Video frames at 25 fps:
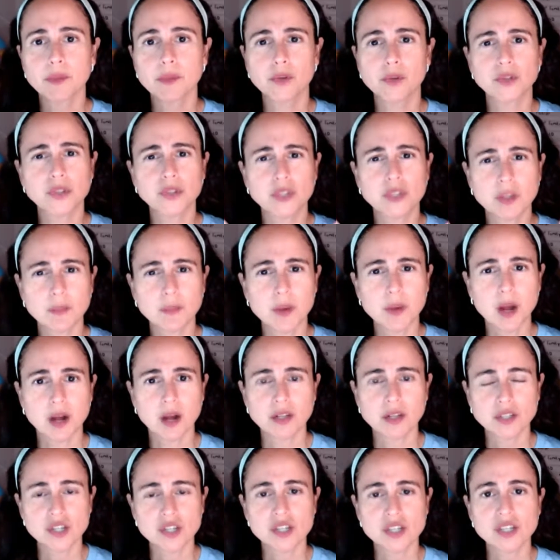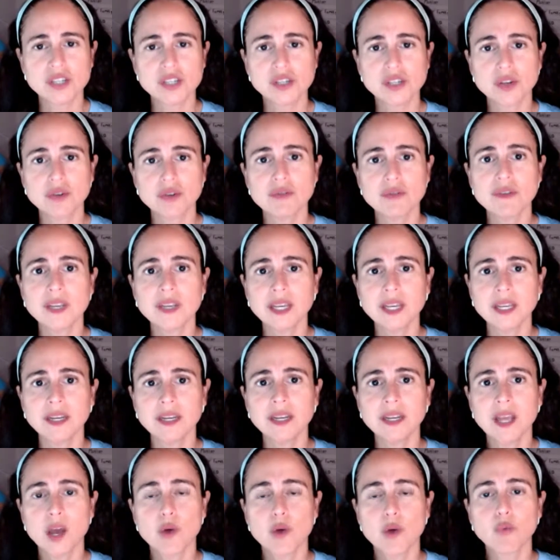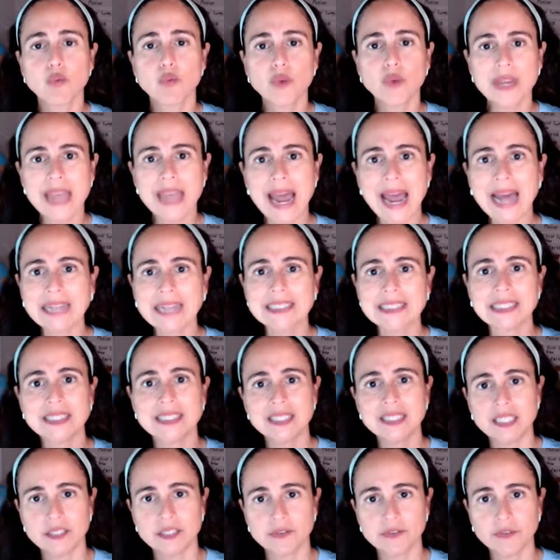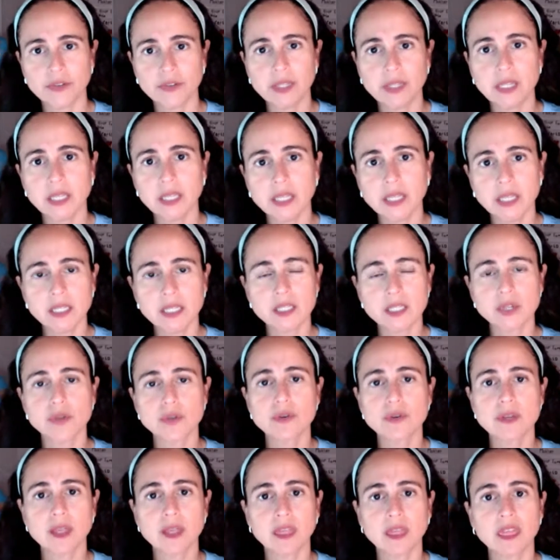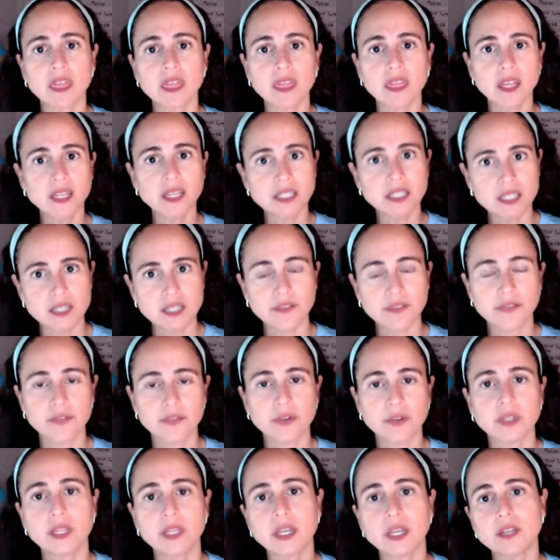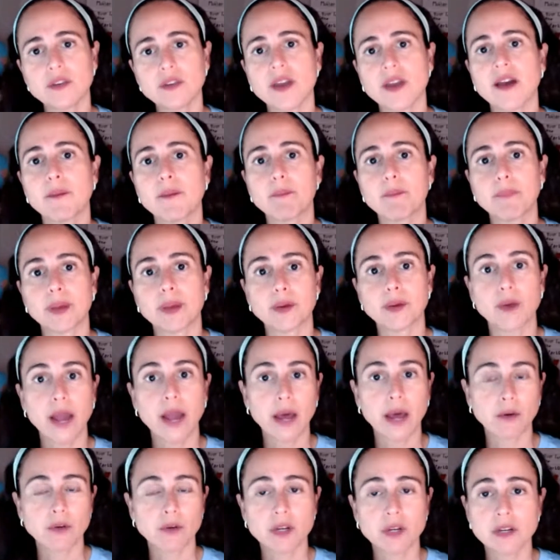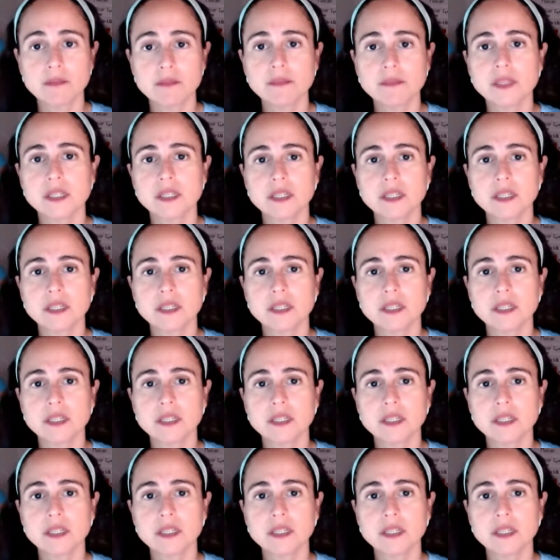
your subconscious so you can react differently, so you can think differently and you have better outcomes.